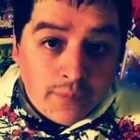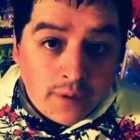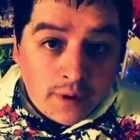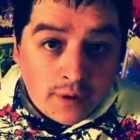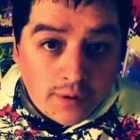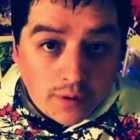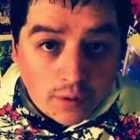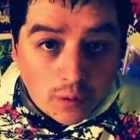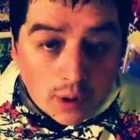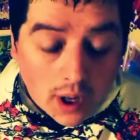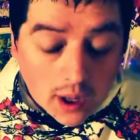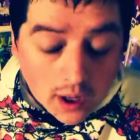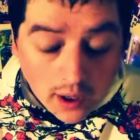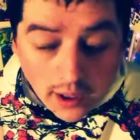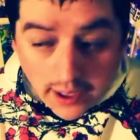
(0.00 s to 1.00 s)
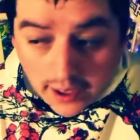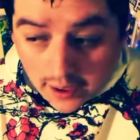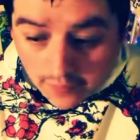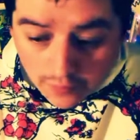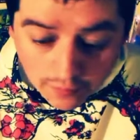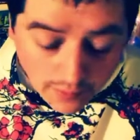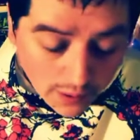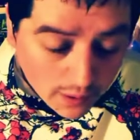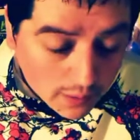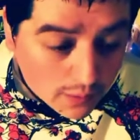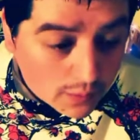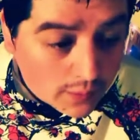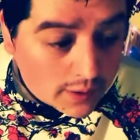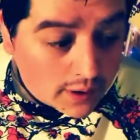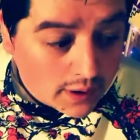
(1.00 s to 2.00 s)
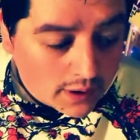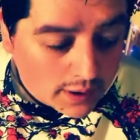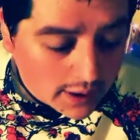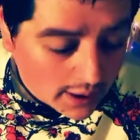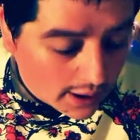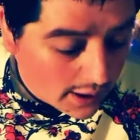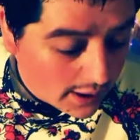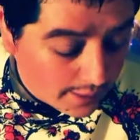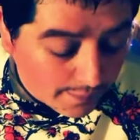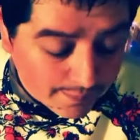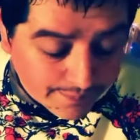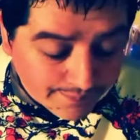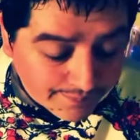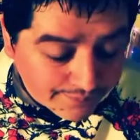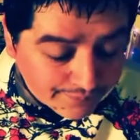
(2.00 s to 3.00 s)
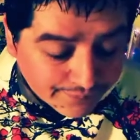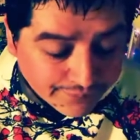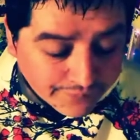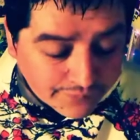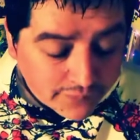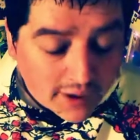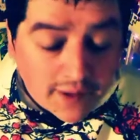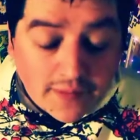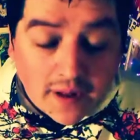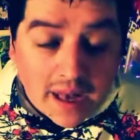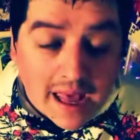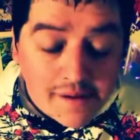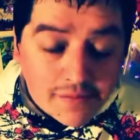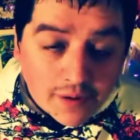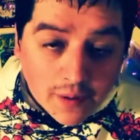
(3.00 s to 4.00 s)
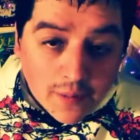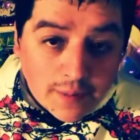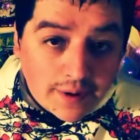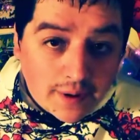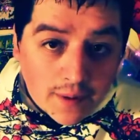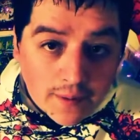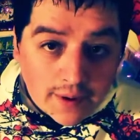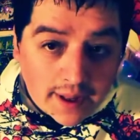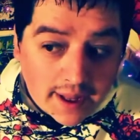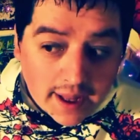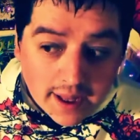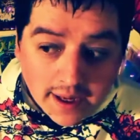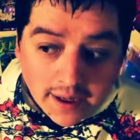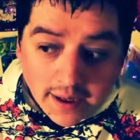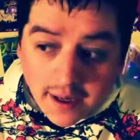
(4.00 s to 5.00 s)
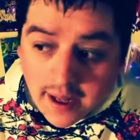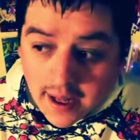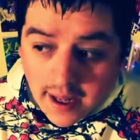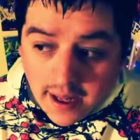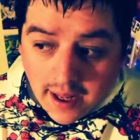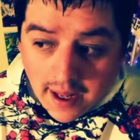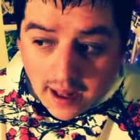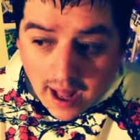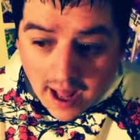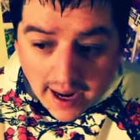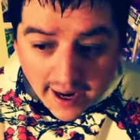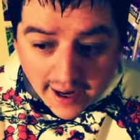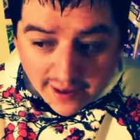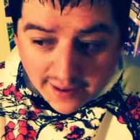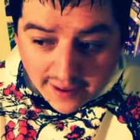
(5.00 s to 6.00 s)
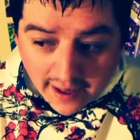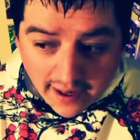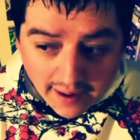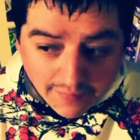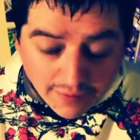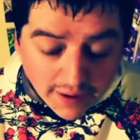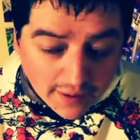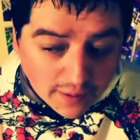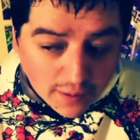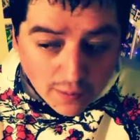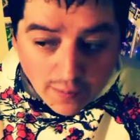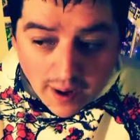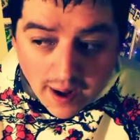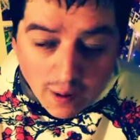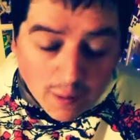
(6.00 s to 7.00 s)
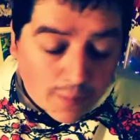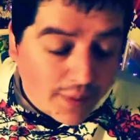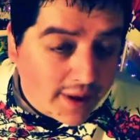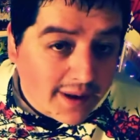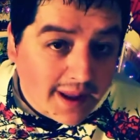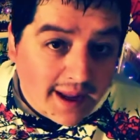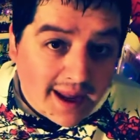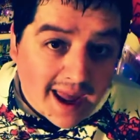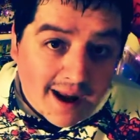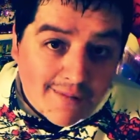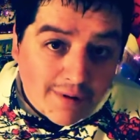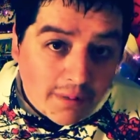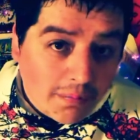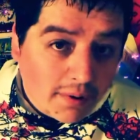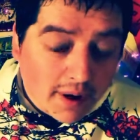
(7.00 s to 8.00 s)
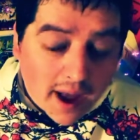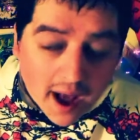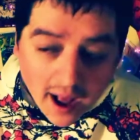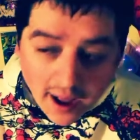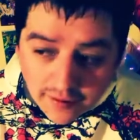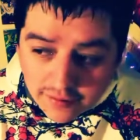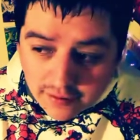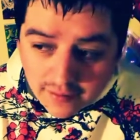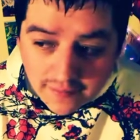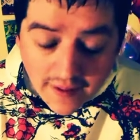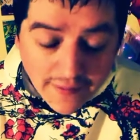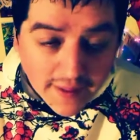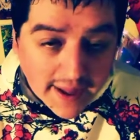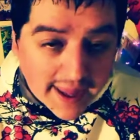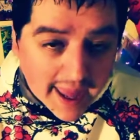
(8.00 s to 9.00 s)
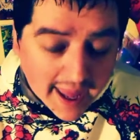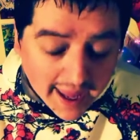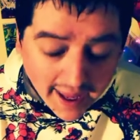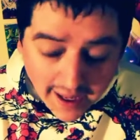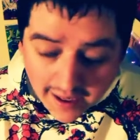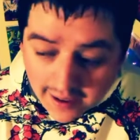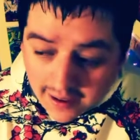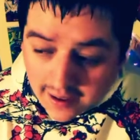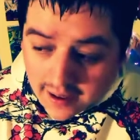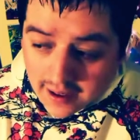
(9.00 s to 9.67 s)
to get on the road and get the live showings going again. I gotta say, if they do, I hope they take every precaution that they can.